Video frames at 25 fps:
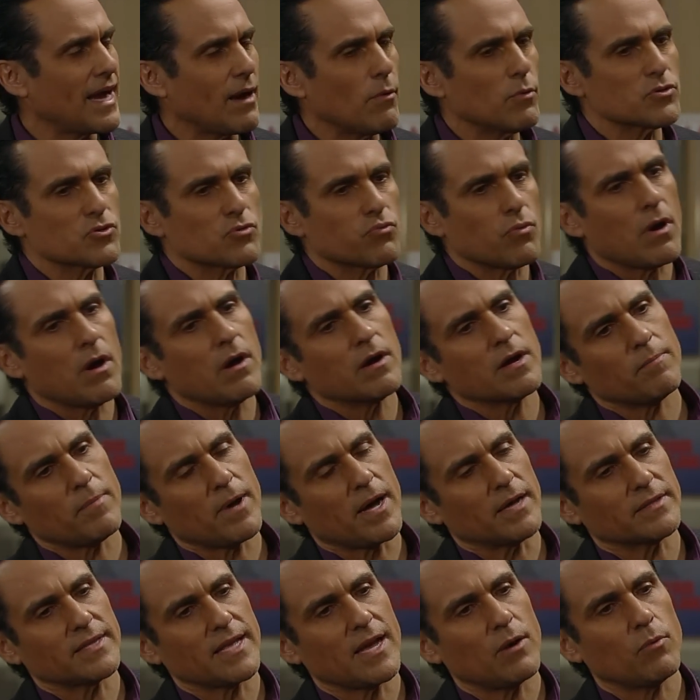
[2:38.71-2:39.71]
I was wrong
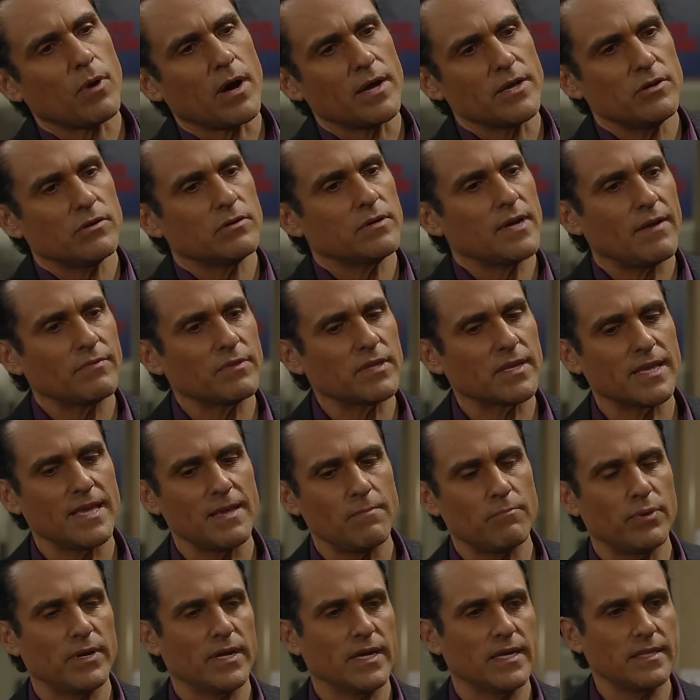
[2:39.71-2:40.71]
about yeah, that. Why well, you don't have to
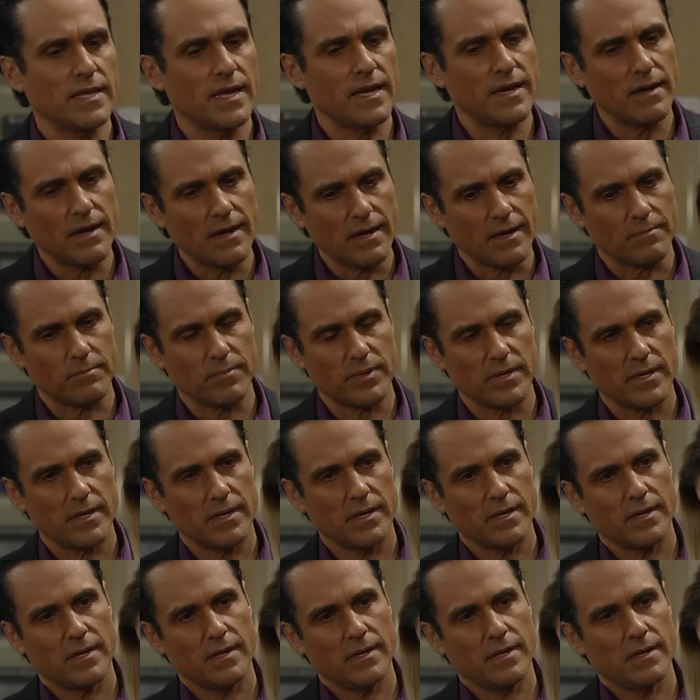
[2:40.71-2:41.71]
keep bringing that up.
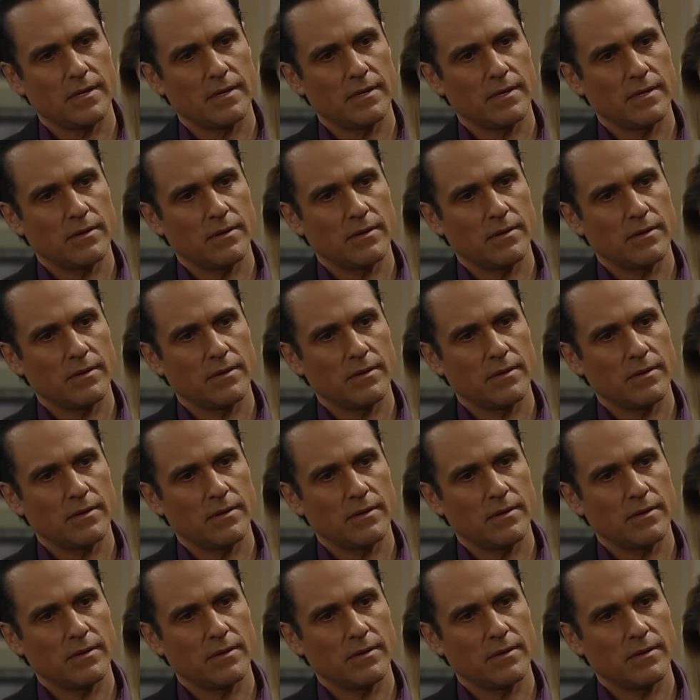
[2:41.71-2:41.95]
Okay.